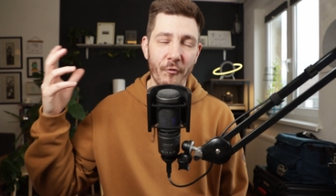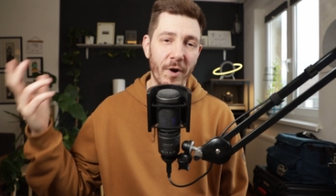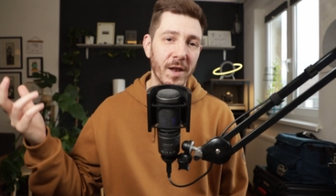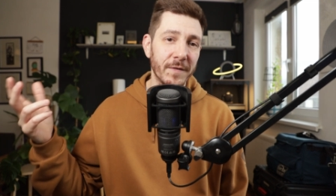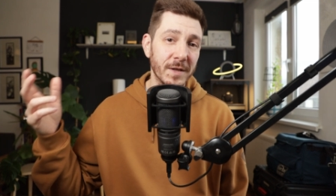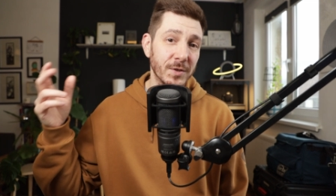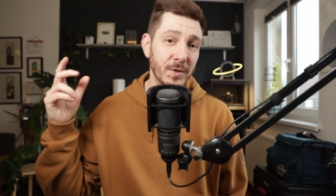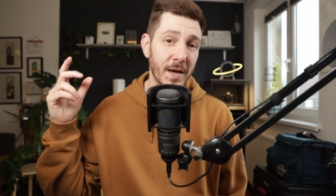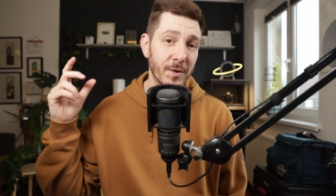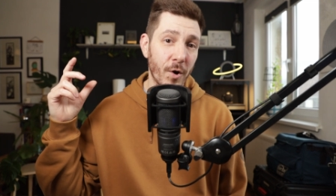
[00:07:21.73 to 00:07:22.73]
relevant to
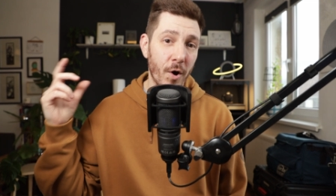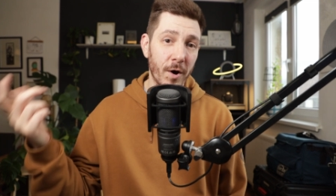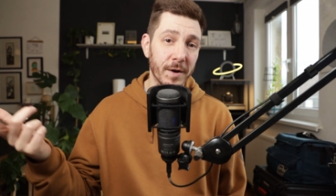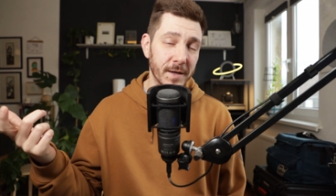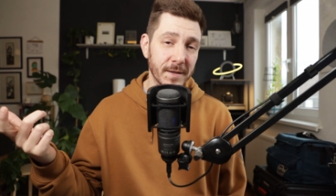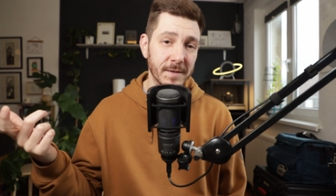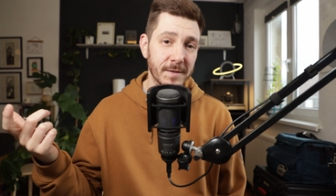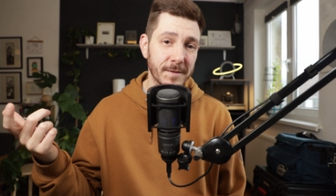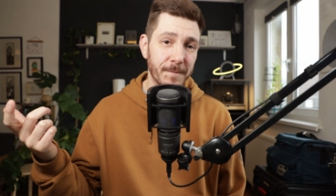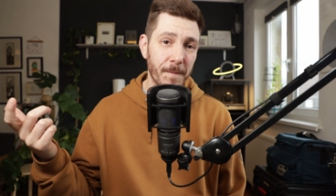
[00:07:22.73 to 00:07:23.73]
that audience.